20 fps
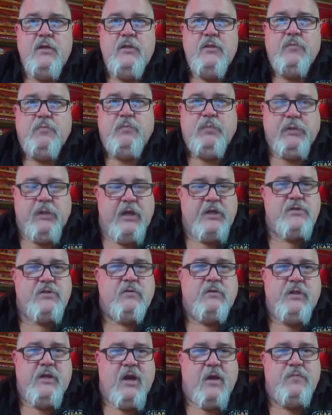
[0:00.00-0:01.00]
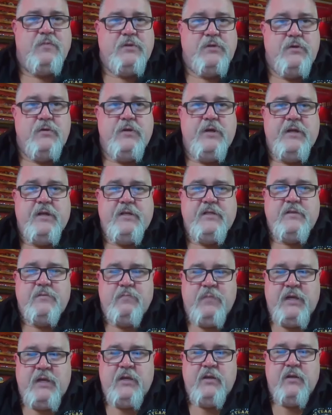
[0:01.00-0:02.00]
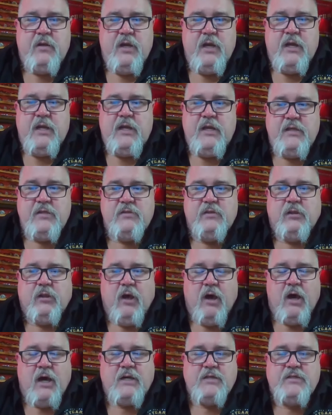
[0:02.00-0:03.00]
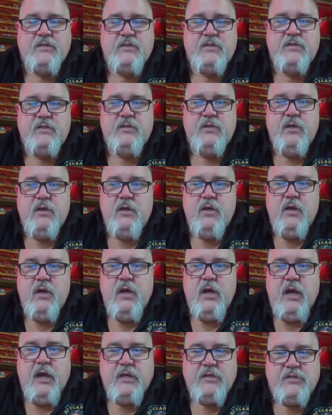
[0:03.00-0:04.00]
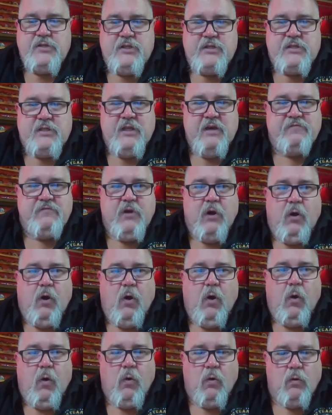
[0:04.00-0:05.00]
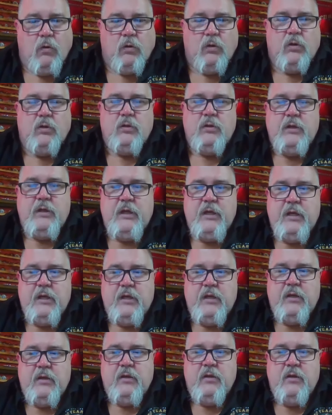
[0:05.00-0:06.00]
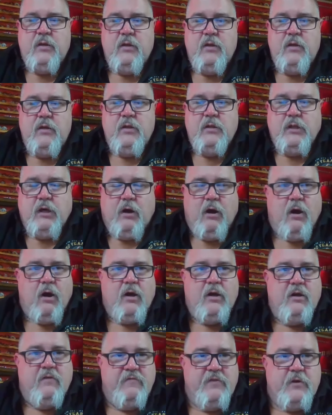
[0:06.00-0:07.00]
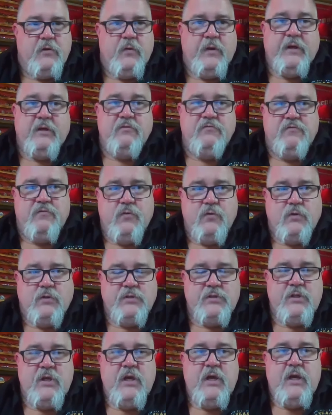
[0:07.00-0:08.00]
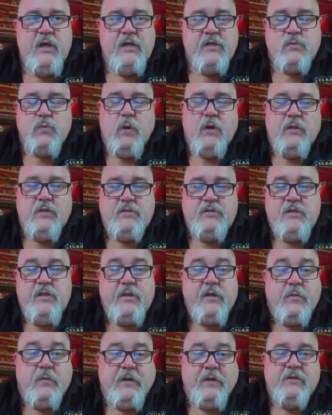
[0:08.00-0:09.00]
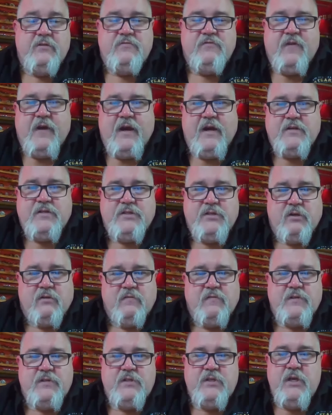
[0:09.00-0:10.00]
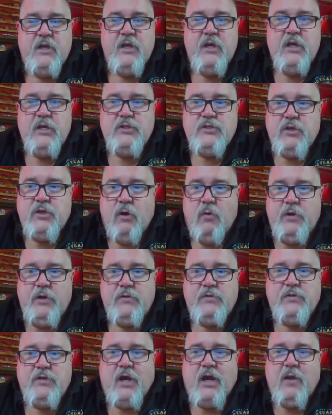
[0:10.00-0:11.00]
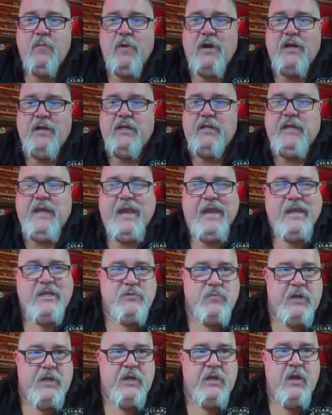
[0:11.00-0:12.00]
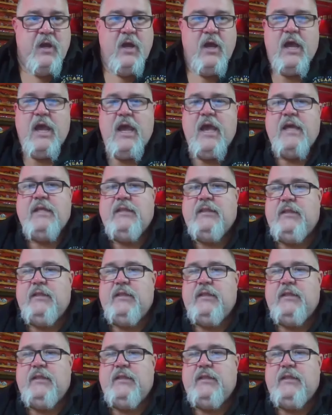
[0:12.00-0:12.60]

the pleasure and the opportunity to meet. And his loss has just left a hole in the heart of the New England Fools as well as the New England Fire Service. So when you talk about engagement, and